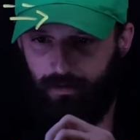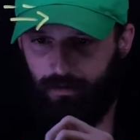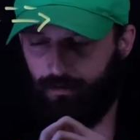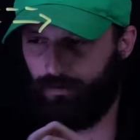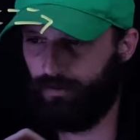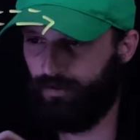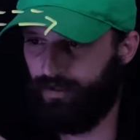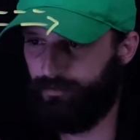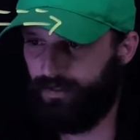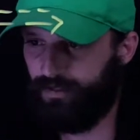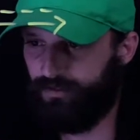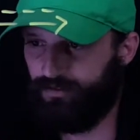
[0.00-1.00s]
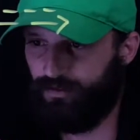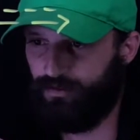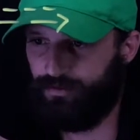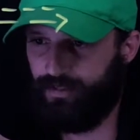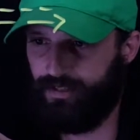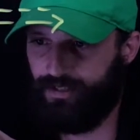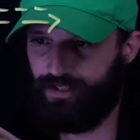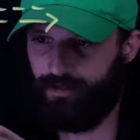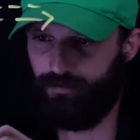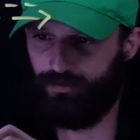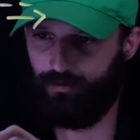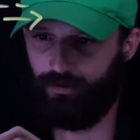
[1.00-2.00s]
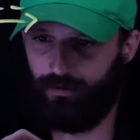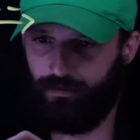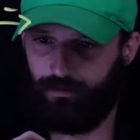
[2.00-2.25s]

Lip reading: we'll go ahead and make this a 3D shape as well.